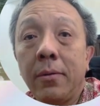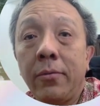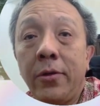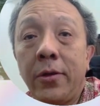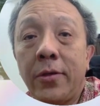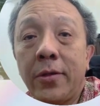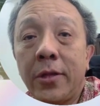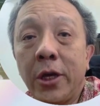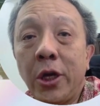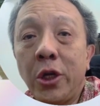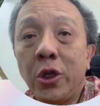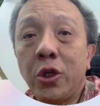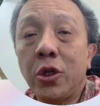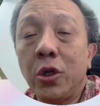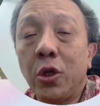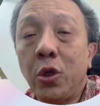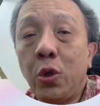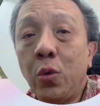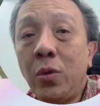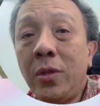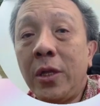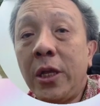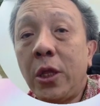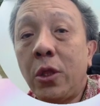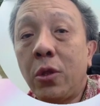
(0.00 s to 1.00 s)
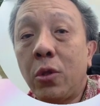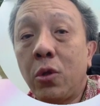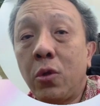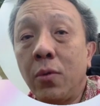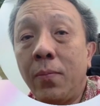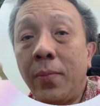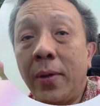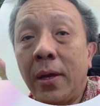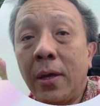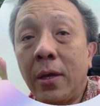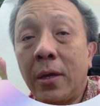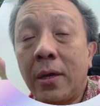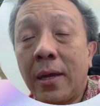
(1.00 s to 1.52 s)
research, you need to
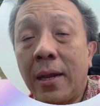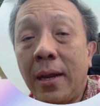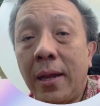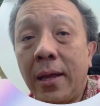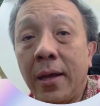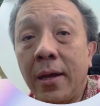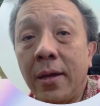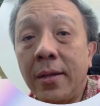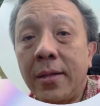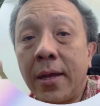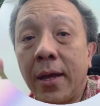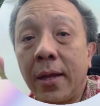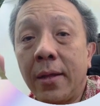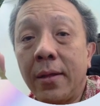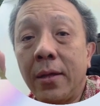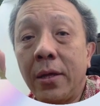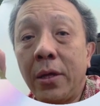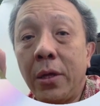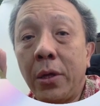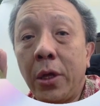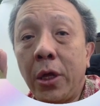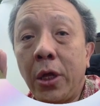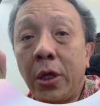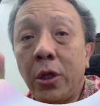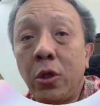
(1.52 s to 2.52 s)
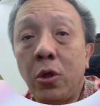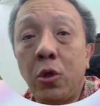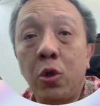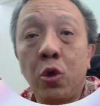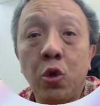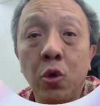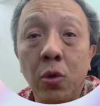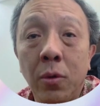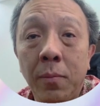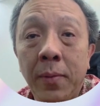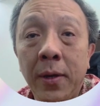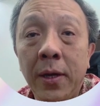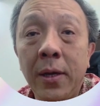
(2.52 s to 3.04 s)
be clear that it
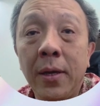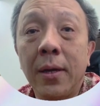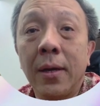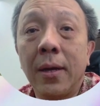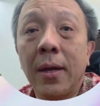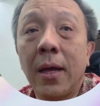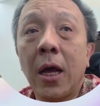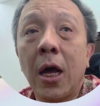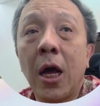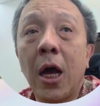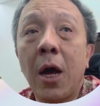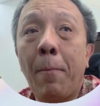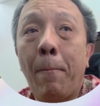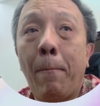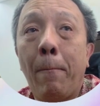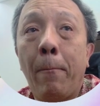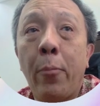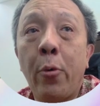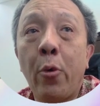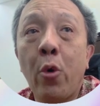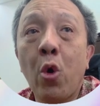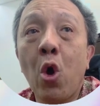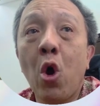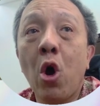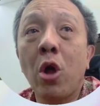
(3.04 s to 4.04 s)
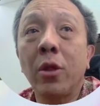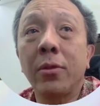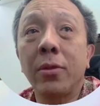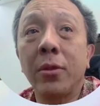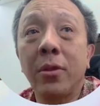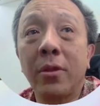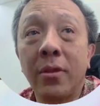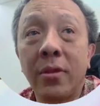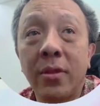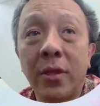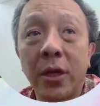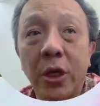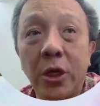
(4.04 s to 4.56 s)
should be a broad
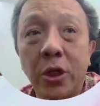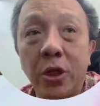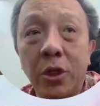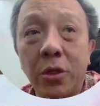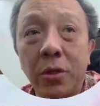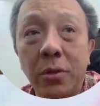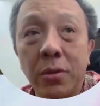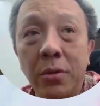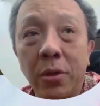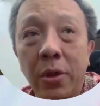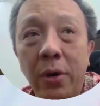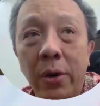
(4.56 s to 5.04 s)
search,